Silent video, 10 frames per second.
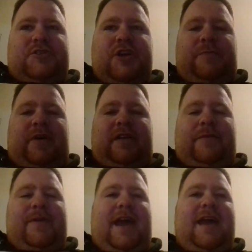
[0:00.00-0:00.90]
jump on
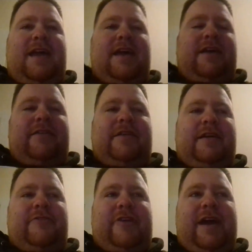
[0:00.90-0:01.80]

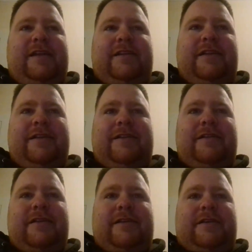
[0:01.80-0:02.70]
the train and
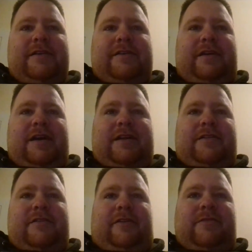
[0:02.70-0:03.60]
like
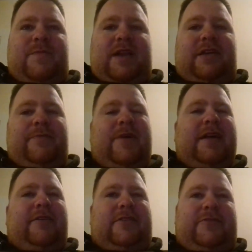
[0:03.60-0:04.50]
not spend no
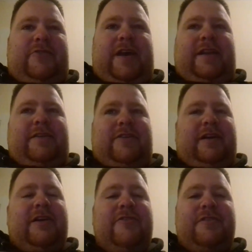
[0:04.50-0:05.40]
money on the train, so
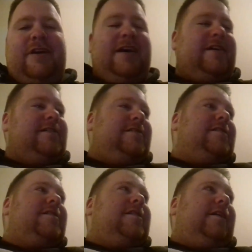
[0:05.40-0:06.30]
I couldn't go,
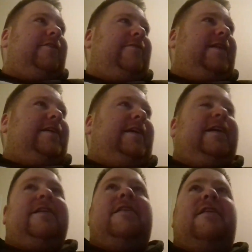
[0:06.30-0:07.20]
couldn't really
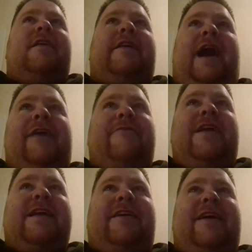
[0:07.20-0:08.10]
go. I can't
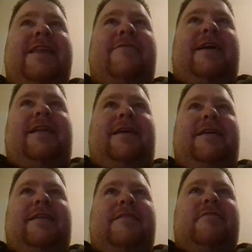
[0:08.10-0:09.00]
really go anyway,
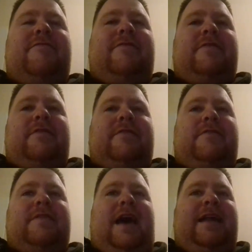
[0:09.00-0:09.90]
like
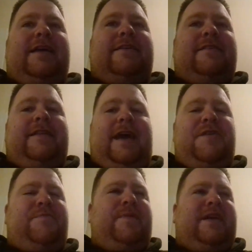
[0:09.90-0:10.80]
Saturday and
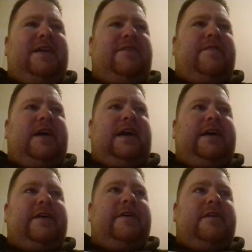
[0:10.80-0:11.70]
Sunday, because
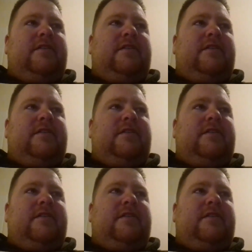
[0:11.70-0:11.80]
of